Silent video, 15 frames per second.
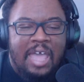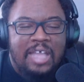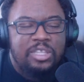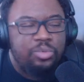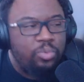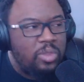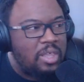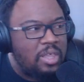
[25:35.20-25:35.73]

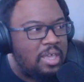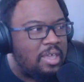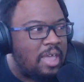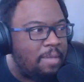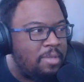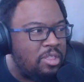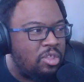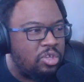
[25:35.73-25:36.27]
that's really
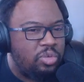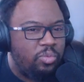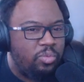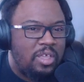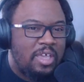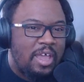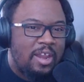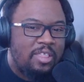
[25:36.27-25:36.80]
i mean those are
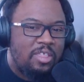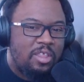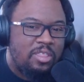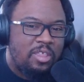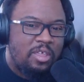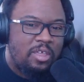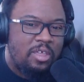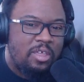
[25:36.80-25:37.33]
really kind of the,
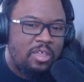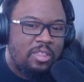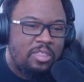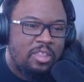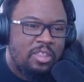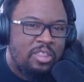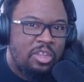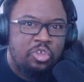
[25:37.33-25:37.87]
the
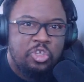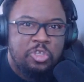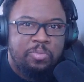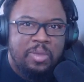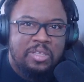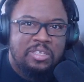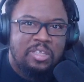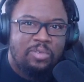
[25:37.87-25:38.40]
the, the
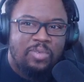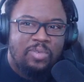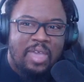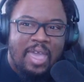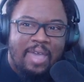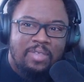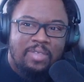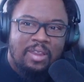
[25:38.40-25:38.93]
news bits that we
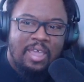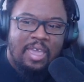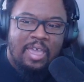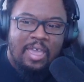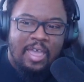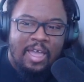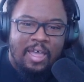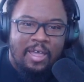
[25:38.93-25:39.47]
have
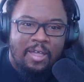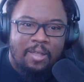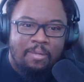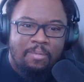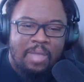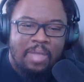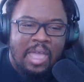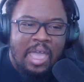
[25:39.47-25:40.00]
today
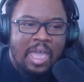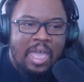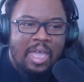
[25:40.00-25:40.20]
um